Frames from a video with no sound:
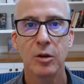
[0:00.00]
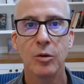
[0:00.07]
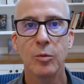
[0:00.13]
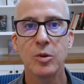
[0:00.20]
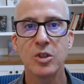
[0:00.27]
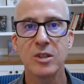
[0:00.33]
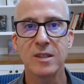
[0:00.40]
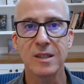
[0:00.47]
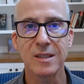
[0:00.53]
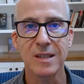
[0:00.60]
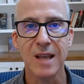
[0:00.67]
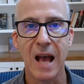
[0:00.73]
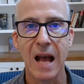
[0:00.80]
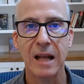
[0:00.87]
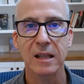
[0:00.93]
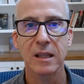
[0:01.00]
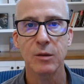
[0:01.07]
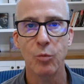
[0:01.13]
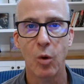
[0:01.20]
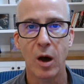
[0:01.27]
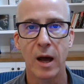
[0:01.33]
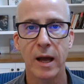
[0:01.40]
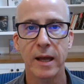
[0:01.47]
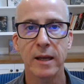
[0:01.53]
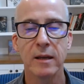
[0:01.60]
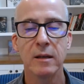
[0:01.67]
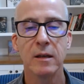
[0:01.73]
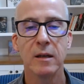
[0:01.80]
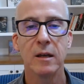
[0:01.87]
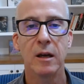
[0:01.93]
which is exactly why
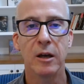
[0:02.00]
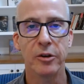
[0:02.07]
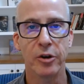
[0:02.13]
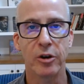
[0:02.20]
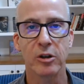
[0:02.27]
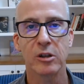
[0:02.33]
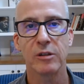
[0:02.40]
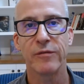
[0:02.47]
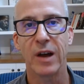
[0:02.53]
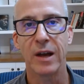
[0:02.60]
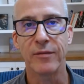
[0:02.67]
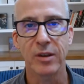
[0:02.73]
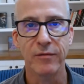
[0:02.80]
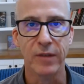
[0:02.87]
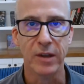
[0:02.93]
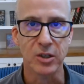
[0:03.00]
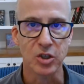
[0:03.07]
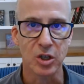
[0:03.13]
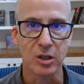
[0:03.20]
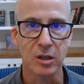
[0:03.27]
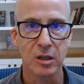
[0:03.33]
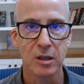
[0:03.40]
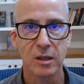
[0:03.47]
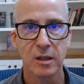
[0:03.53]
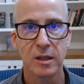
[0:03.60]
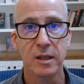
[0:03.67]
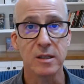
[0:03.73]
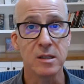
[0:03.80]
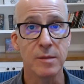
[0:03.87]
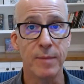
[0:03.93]
an Article 5 convention
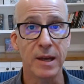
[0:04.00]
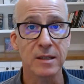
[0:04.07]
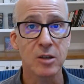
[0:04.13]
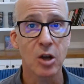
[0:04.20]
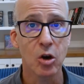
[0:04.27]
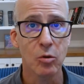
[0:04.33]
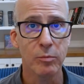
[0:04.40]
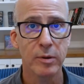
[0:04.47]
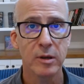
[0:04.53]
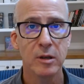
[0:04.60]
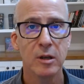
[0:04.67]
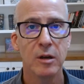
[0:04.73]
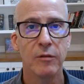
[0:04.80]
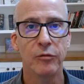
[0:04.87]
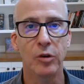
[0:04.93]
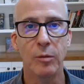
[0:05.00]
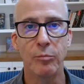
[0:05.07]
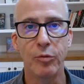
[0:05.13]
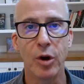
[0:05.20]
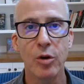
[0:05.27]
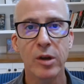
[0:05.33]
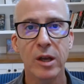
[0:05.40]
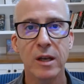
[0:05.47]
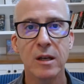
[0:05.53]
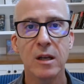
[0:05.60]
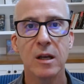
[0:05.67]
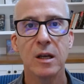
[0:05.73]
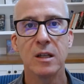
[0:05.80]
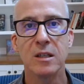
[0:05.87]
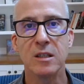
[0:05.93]
is the best hope for a
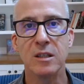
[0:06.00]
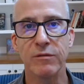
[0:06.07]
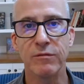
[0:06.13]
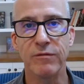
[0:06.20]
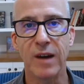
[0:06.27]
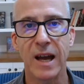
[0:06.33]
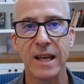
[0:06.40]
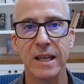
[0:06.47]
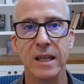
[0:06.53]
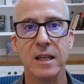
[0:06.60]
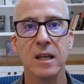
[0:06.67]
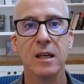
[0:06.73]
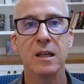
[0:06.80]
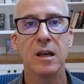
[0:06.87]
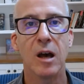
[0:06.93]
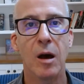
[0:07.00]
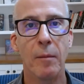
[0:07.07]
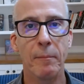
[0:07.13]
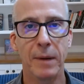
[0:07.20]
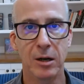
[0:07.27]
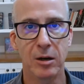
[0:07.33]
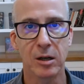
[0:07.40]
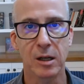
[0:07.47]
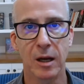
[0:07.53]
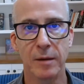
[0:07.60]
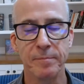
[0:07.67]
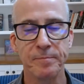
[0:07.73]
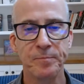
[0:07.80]
broken, divided America.